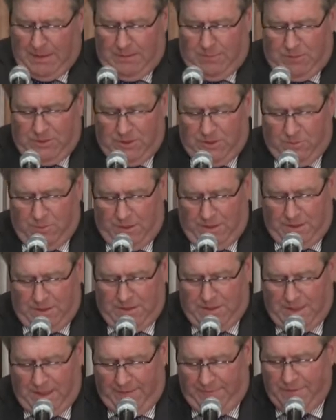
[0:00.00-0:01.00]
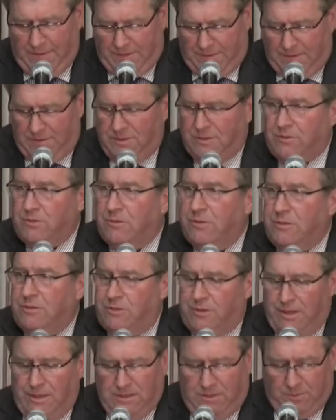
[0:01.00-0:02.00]
which is one of the safest to store and
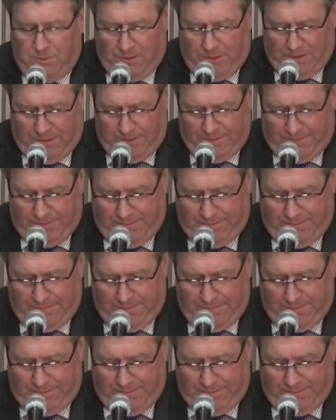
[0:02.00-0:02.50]
transport.